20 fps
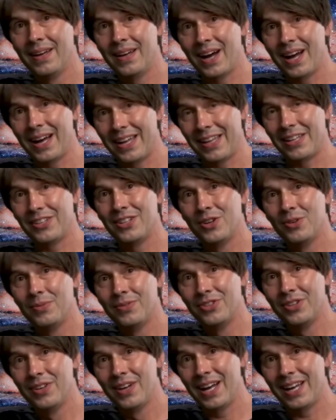
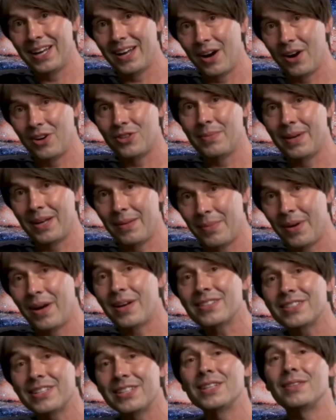Isotopes are like cosmic
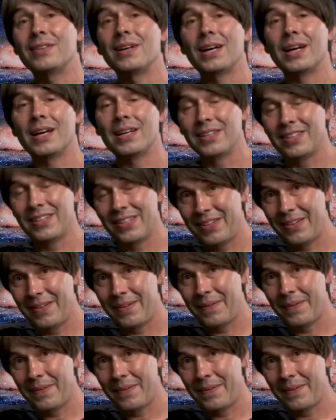birth certificates.